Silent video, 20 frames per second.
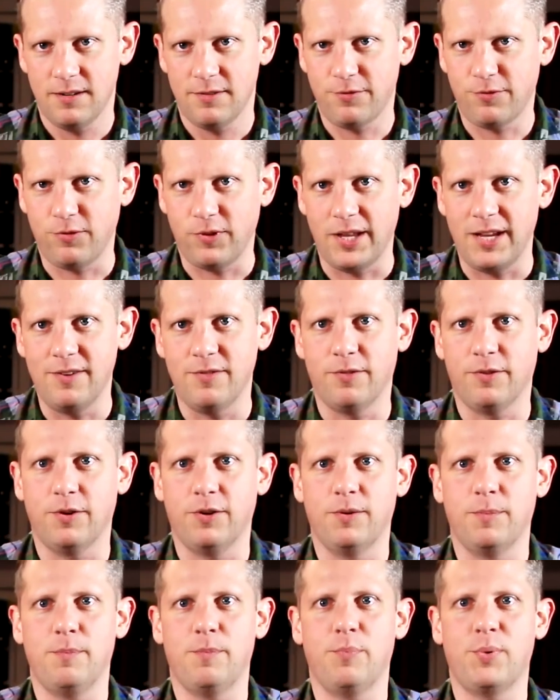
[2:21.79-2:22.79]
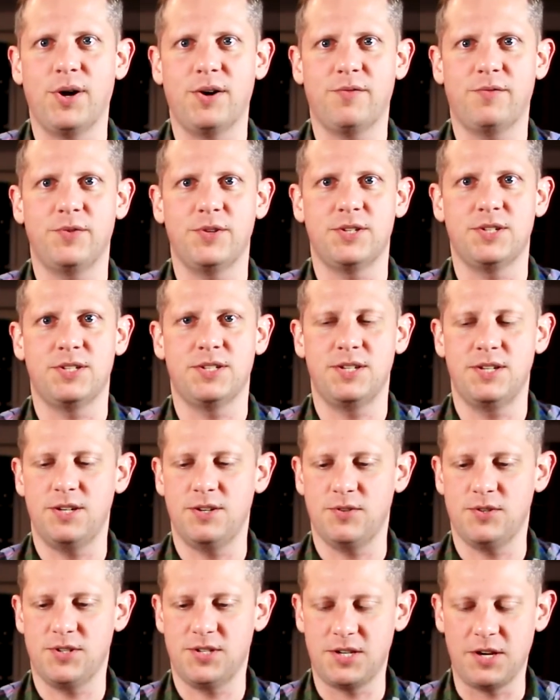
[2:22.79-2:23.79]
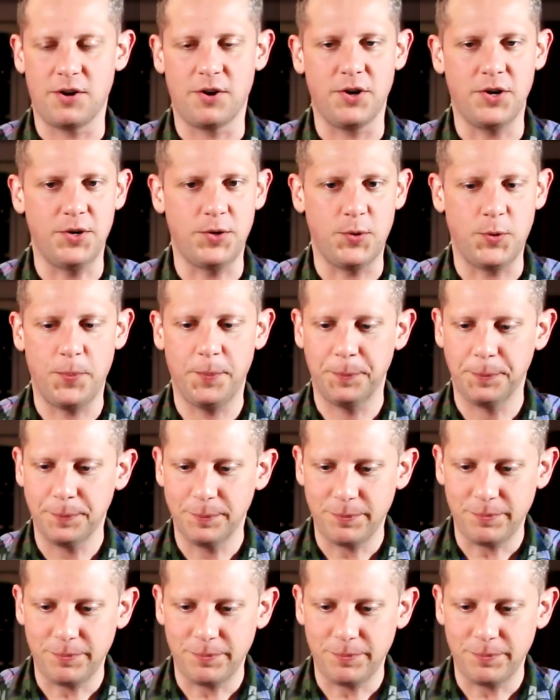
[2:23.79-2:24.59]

flavor, breakfast cereal.